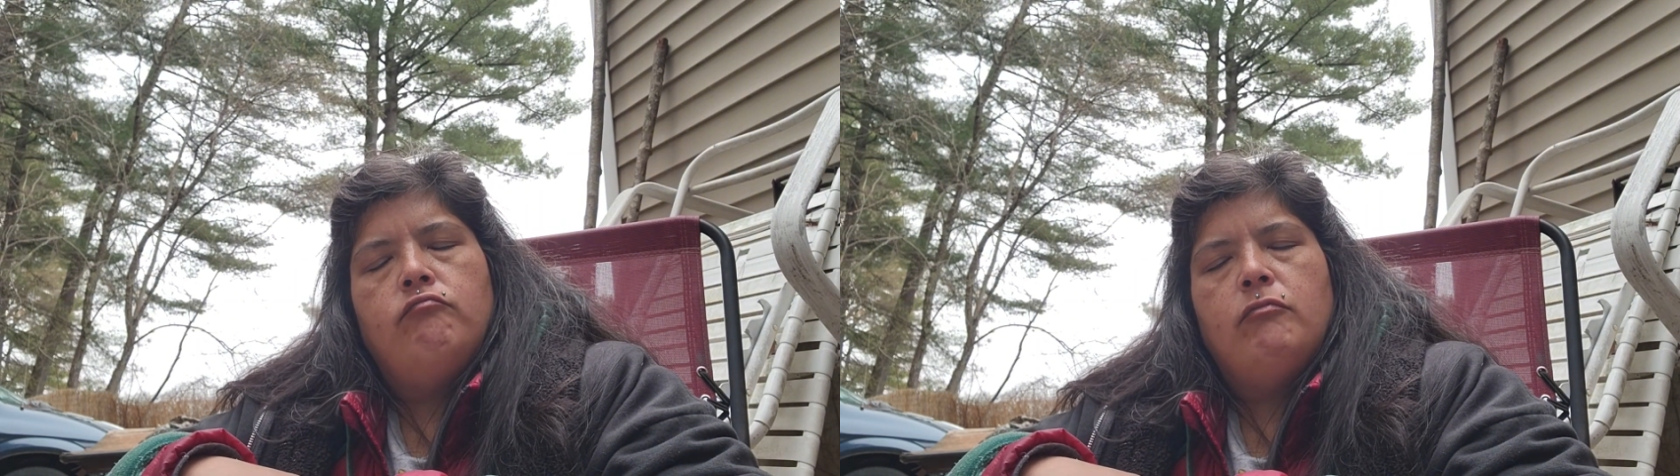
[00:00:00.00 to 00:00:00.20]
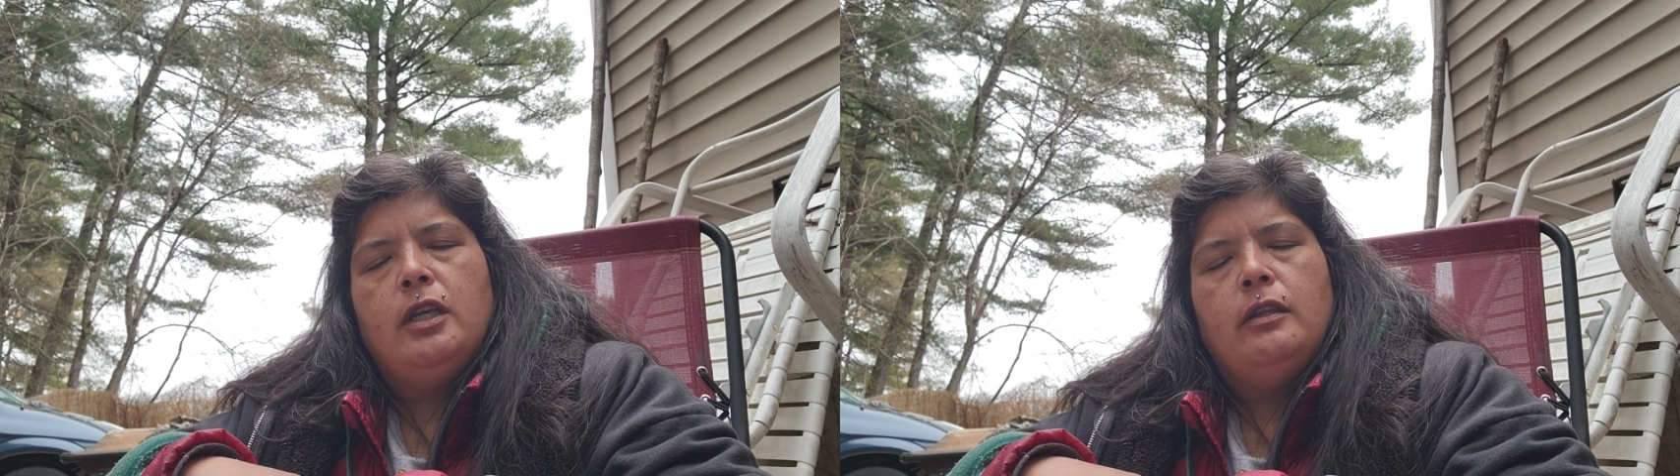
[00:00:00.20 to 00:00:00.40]

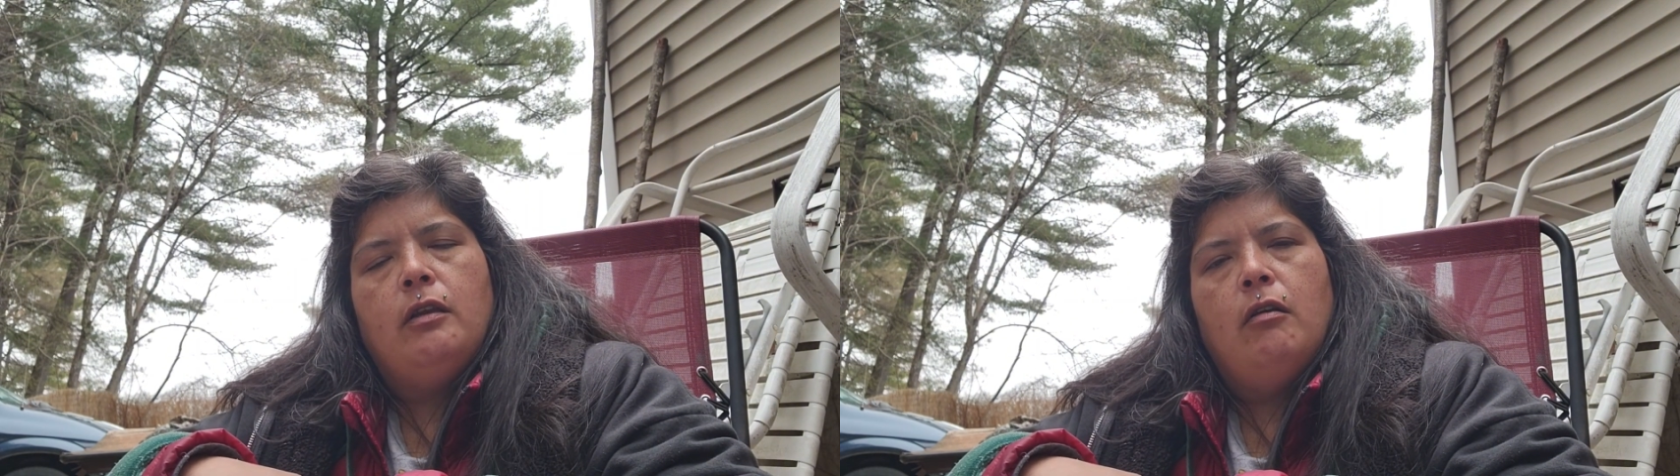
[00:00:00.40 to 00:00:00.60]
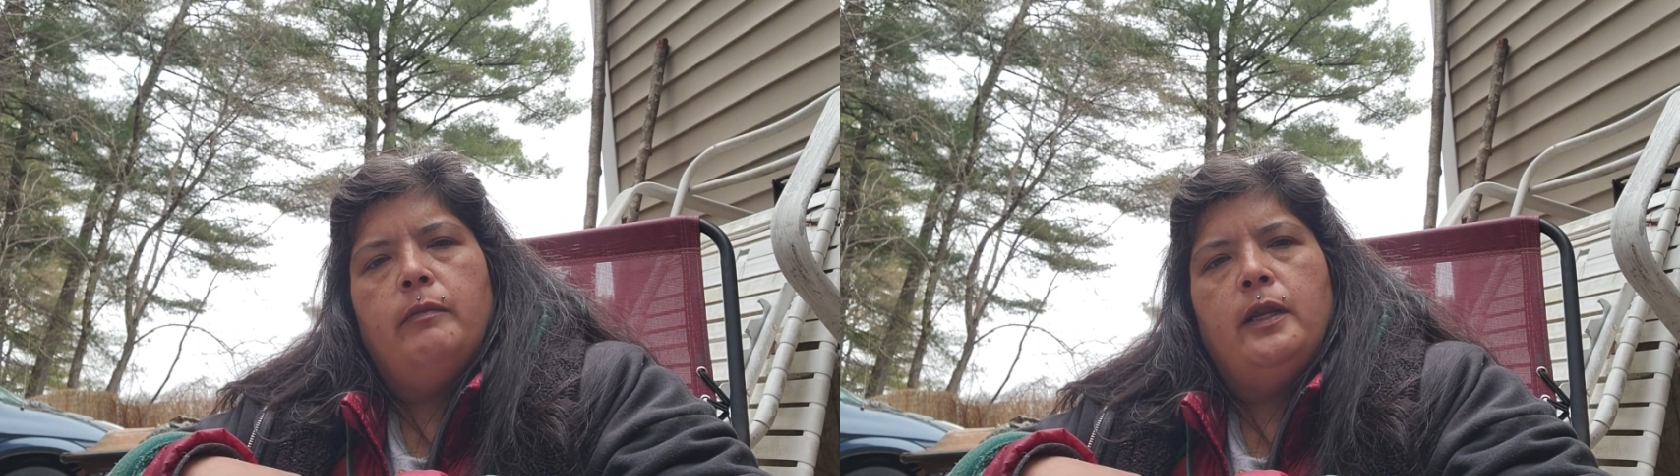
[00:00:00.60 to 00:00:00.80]
in the
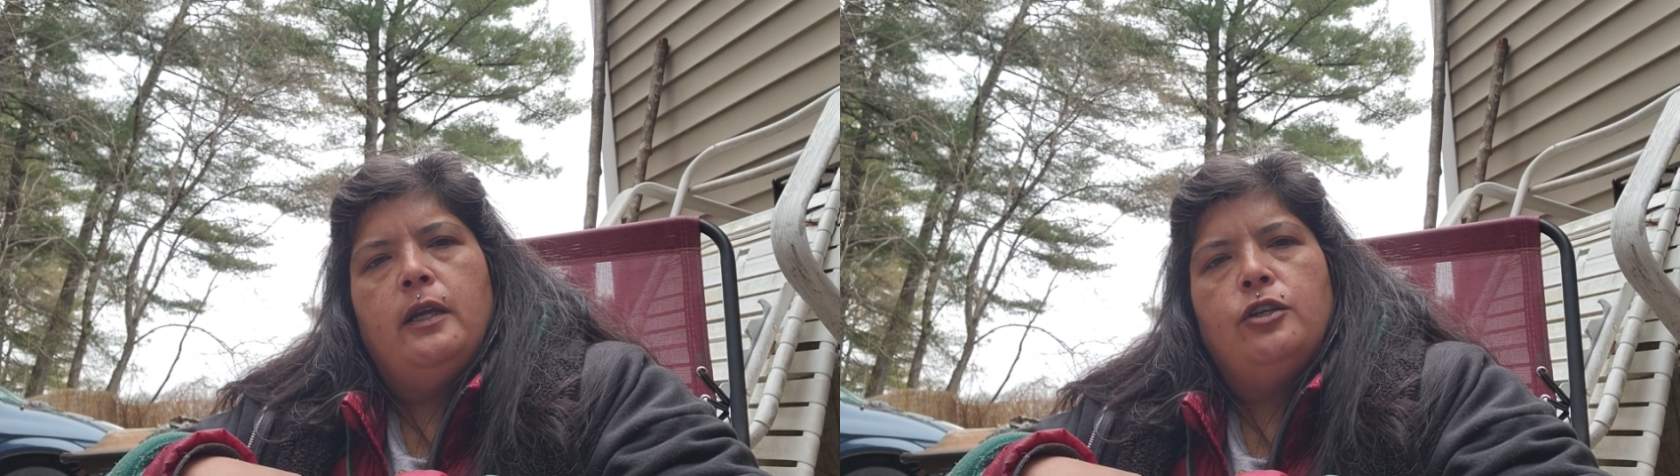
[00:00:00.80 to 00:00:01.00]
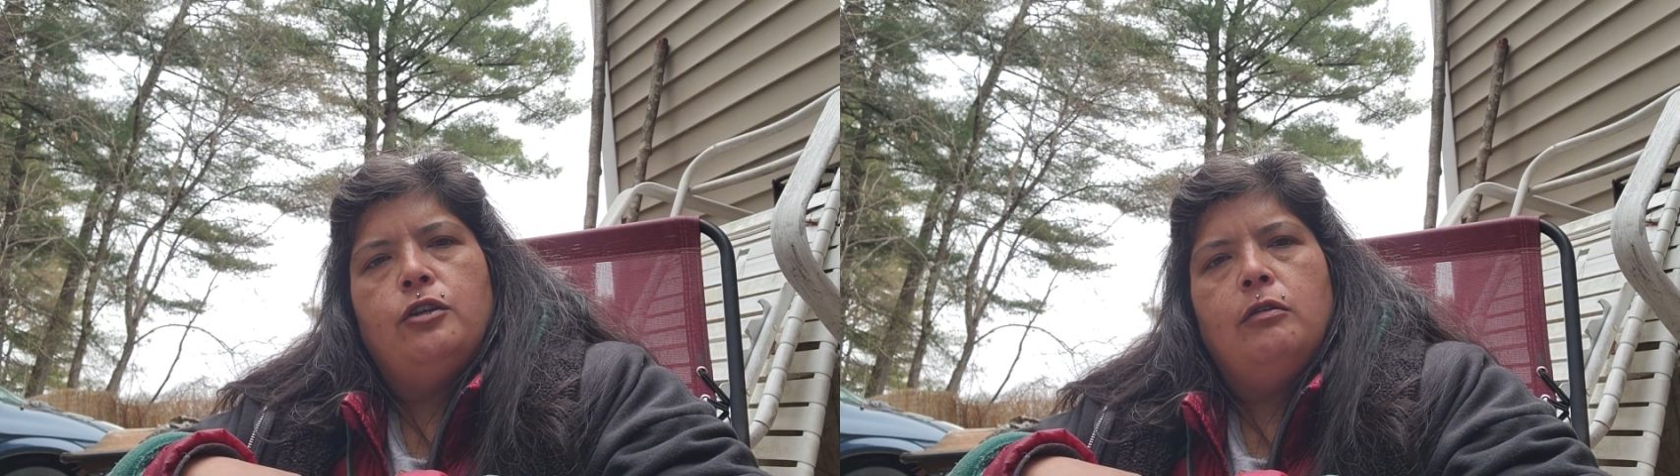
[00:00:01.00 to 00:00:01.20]
Army
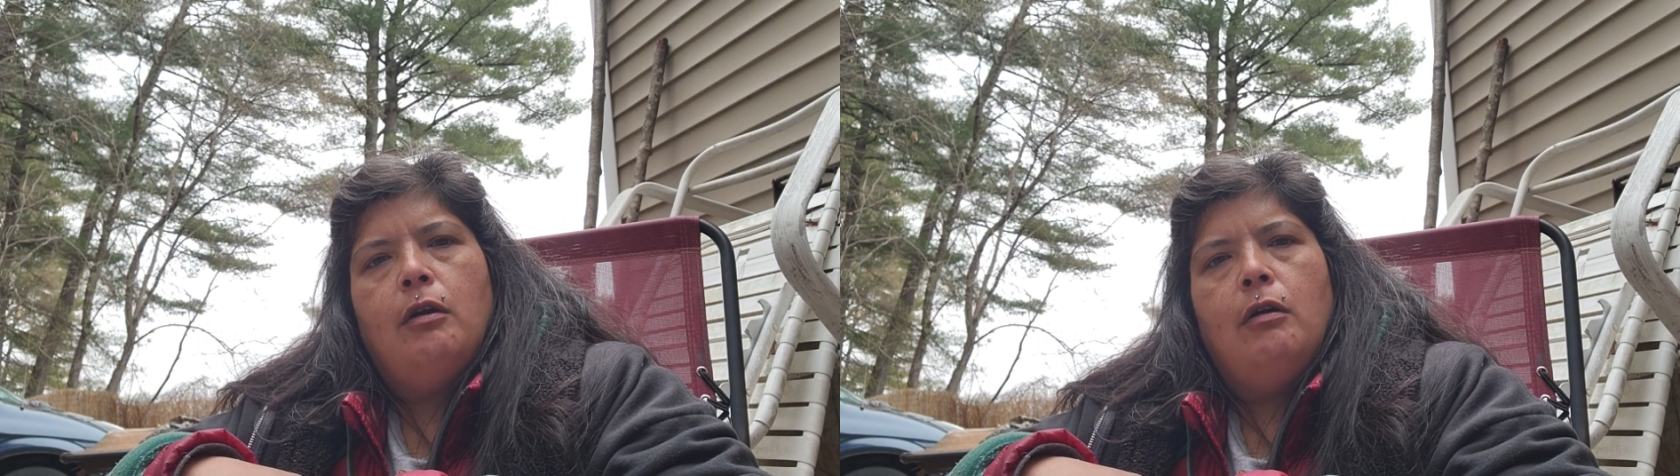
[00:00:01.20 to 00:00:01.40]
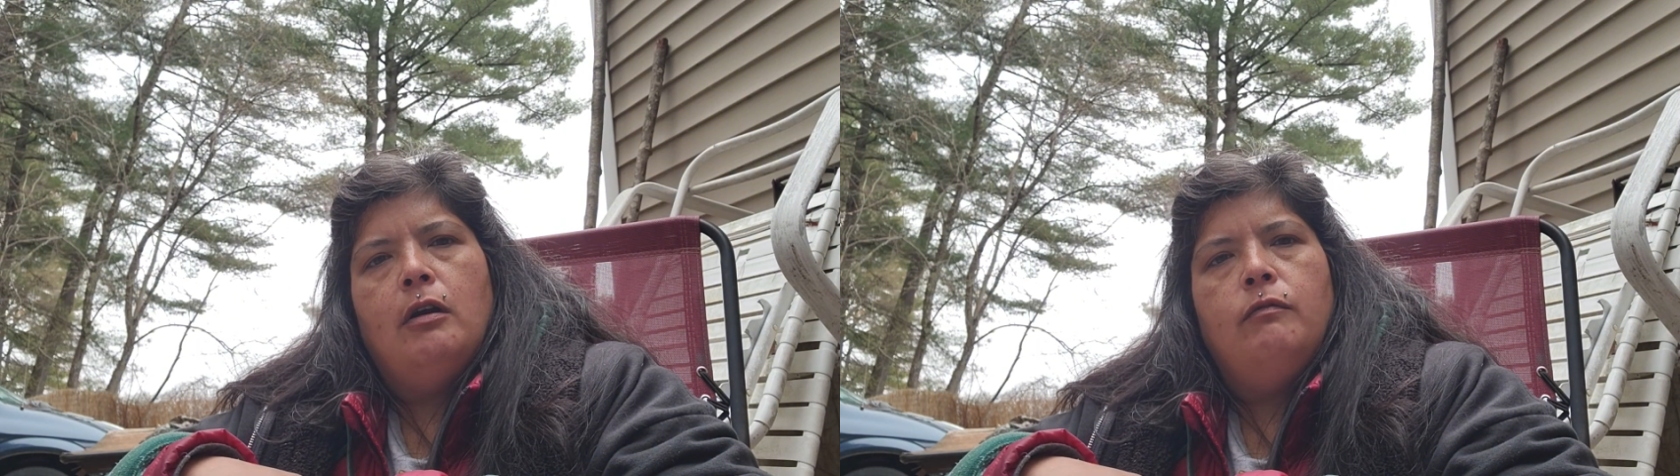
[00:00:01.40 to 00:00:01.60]
National
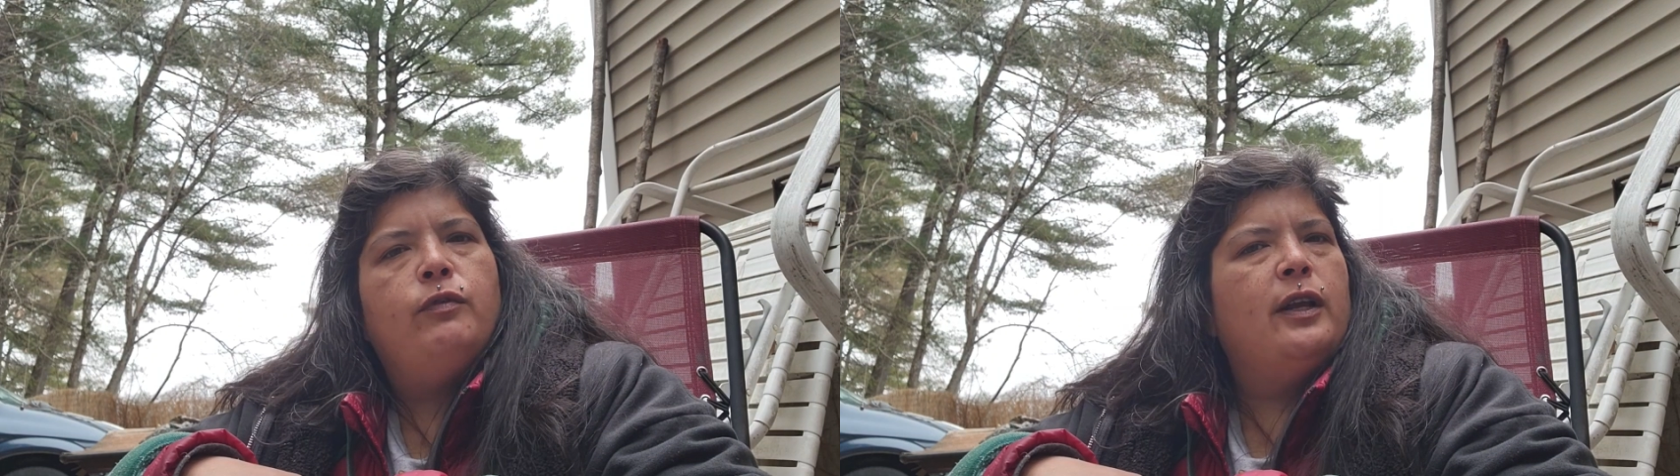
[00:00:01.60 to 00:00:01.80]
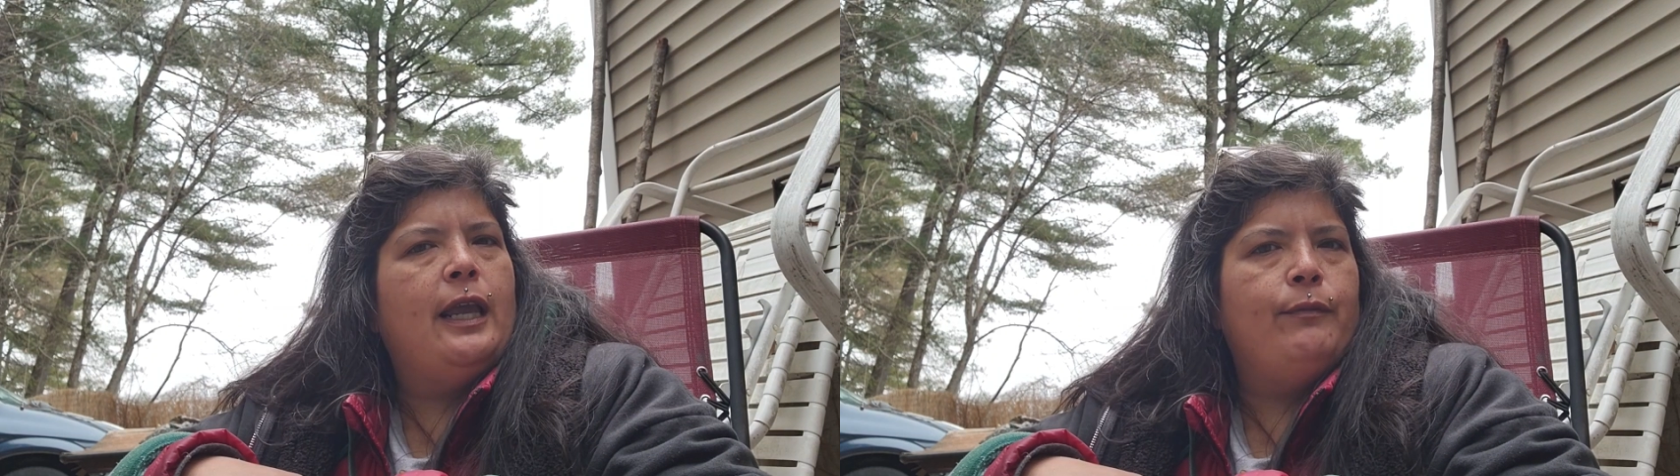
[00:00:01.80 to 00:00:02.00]
Guard when
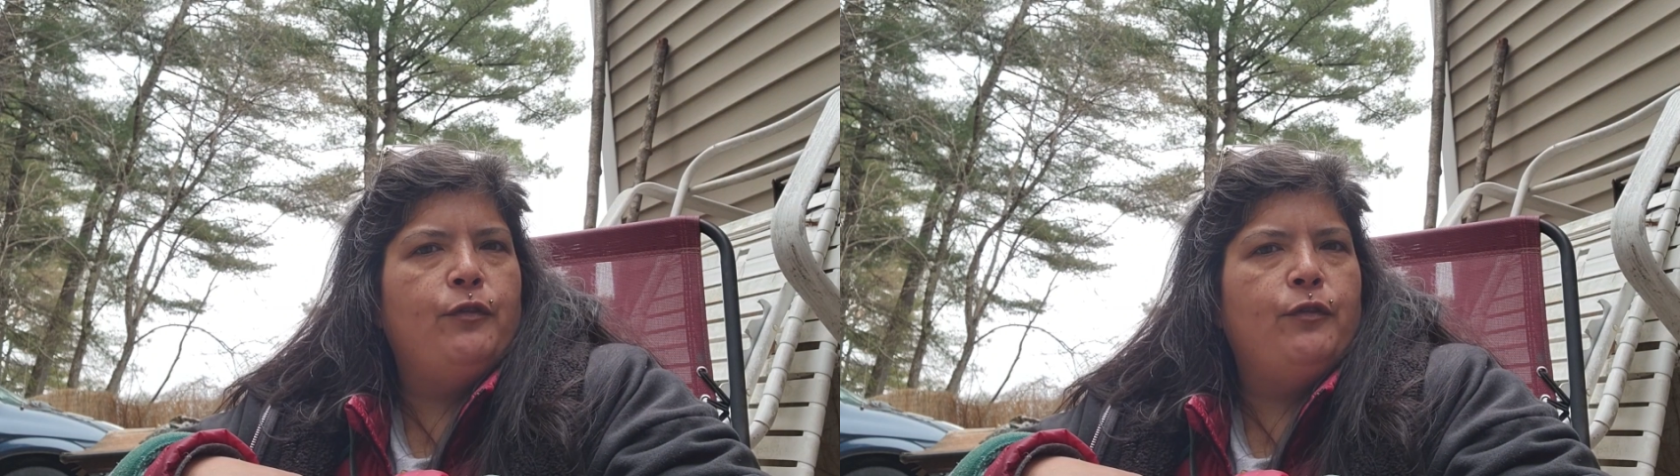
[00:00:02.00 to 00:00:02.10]
it came to